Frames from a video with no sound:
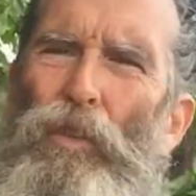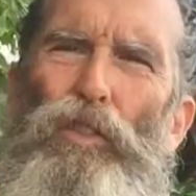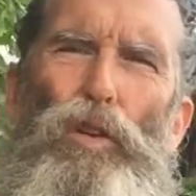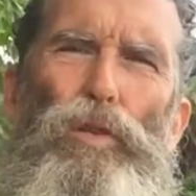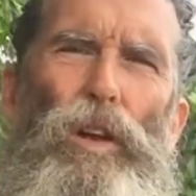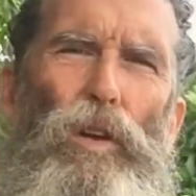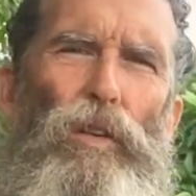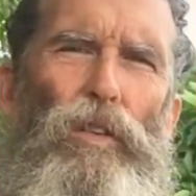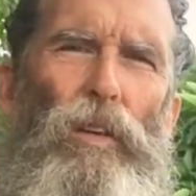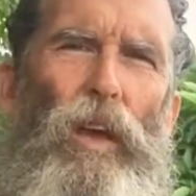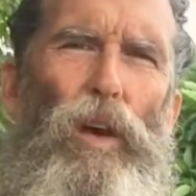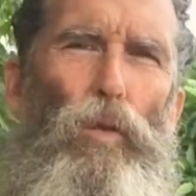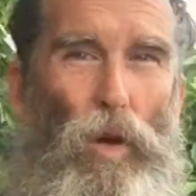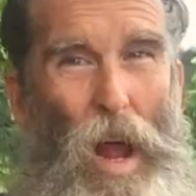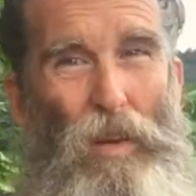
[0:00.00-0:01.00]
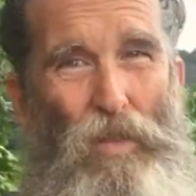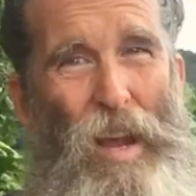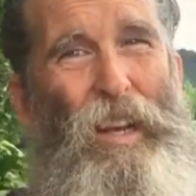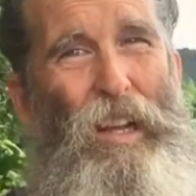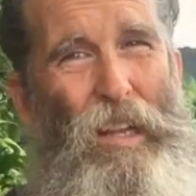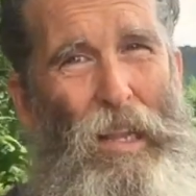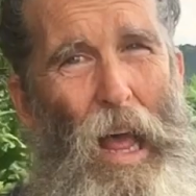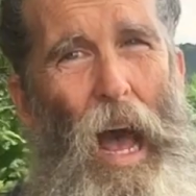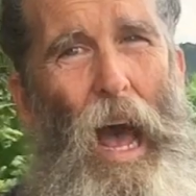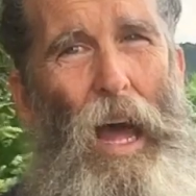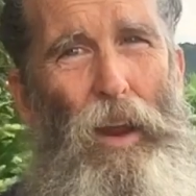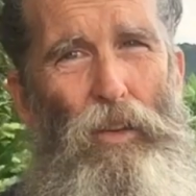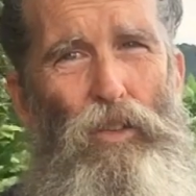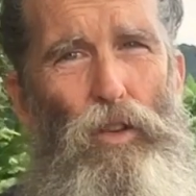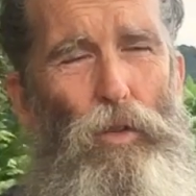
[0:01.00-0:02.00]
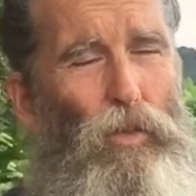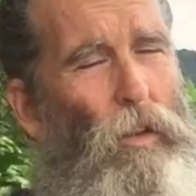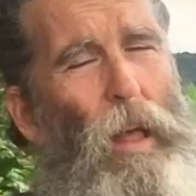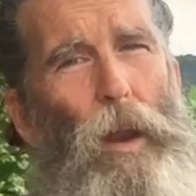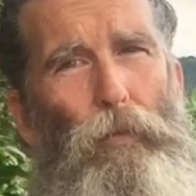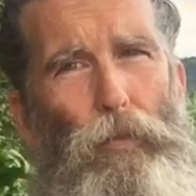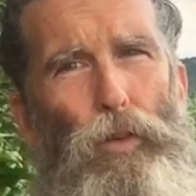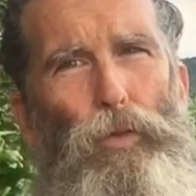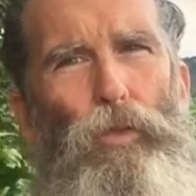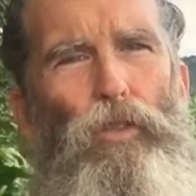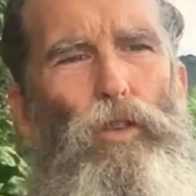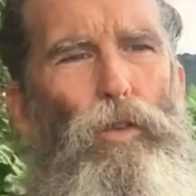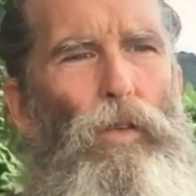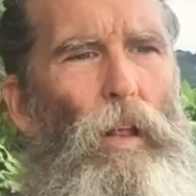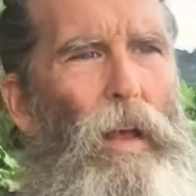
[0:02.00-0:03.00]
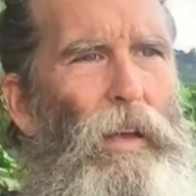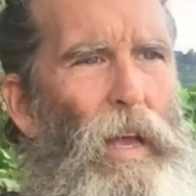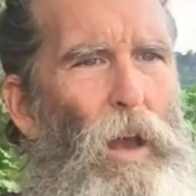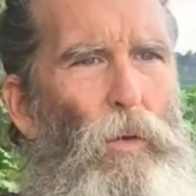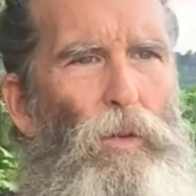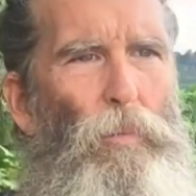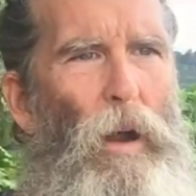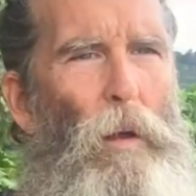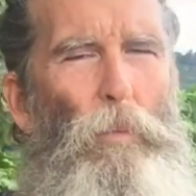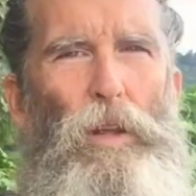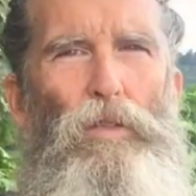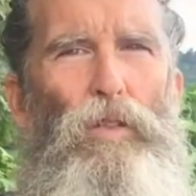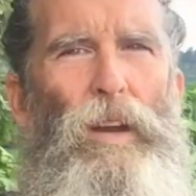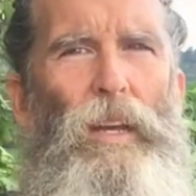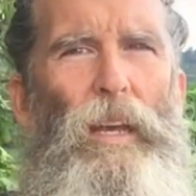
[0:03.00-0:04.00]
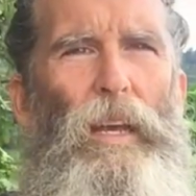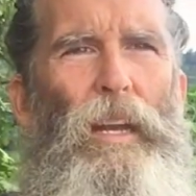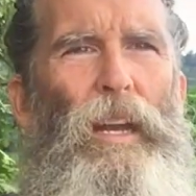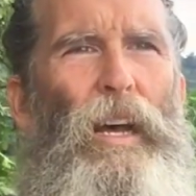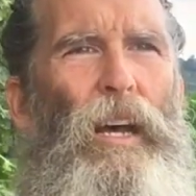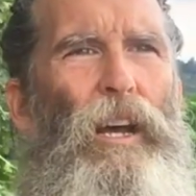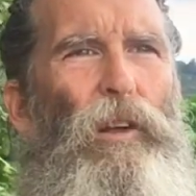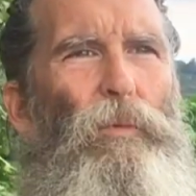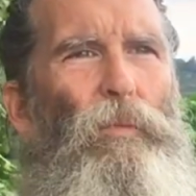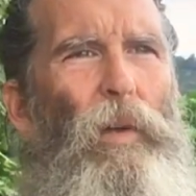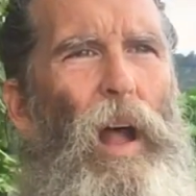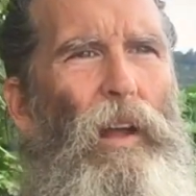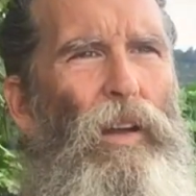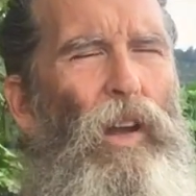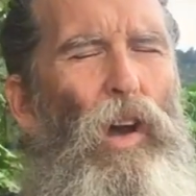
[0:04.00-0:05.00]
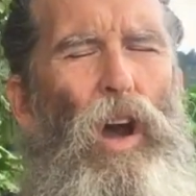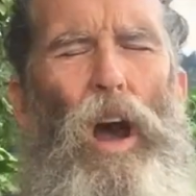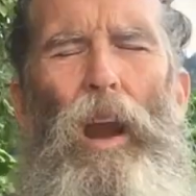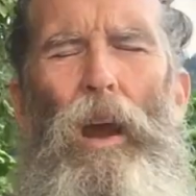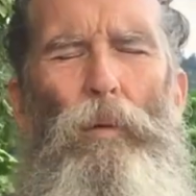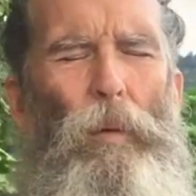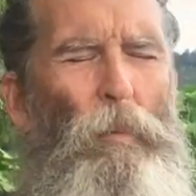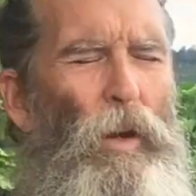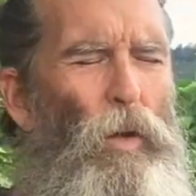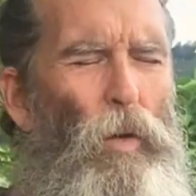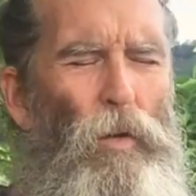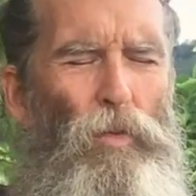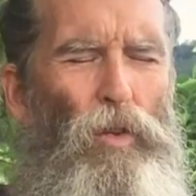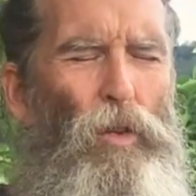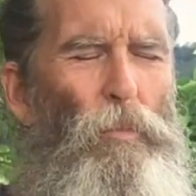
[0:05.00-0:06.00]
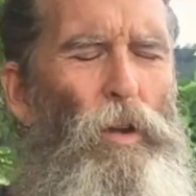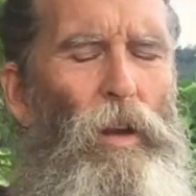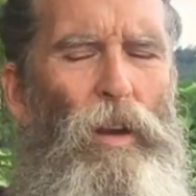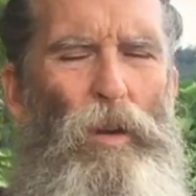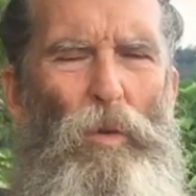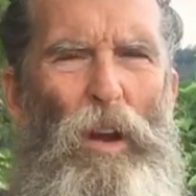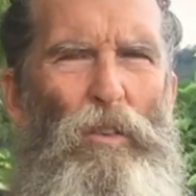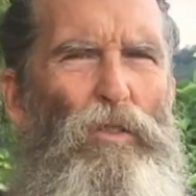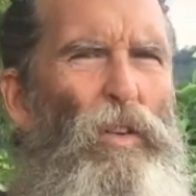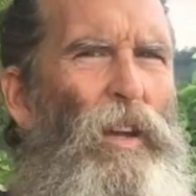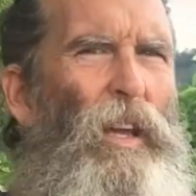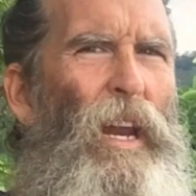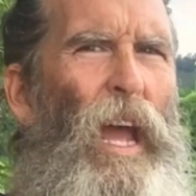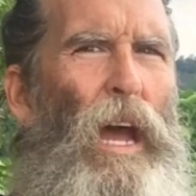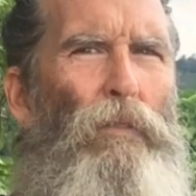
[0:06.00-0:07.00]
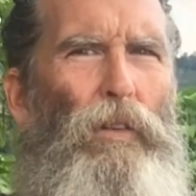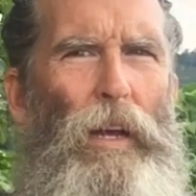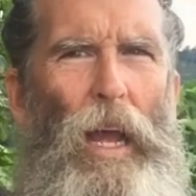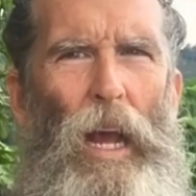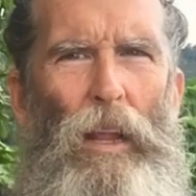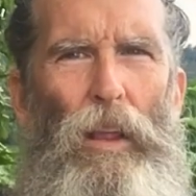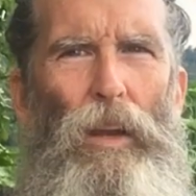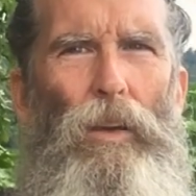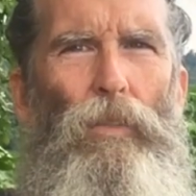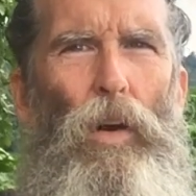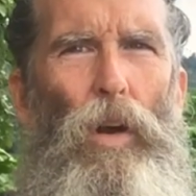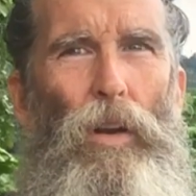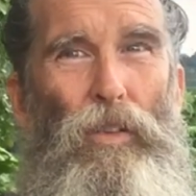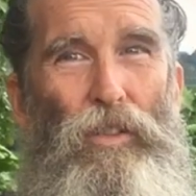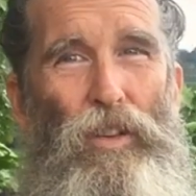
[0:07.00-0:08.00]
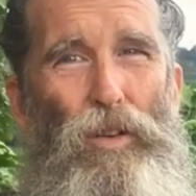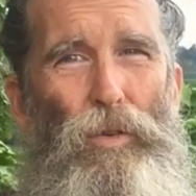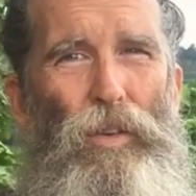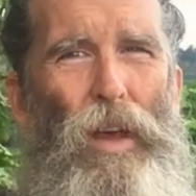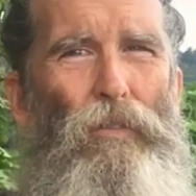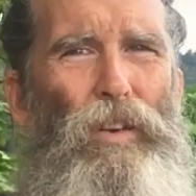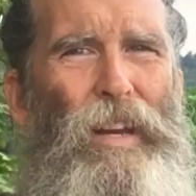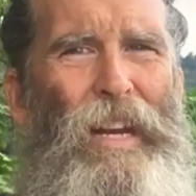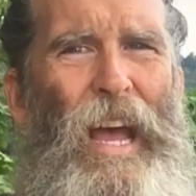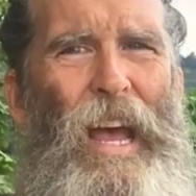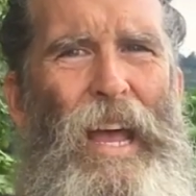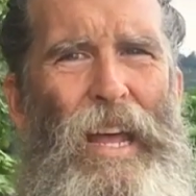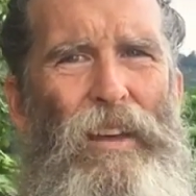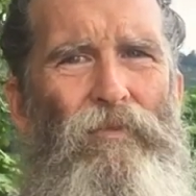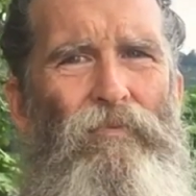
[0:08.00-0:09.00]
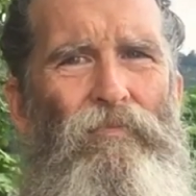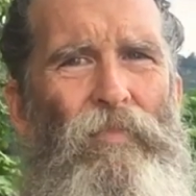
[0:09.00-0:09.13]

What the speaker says: 2 years ago where I drank a lot of juice, a lot of fruit juice. Like I was probably drinking, God, I remember going through a period where I was drinking half a gallon of orange juice every day.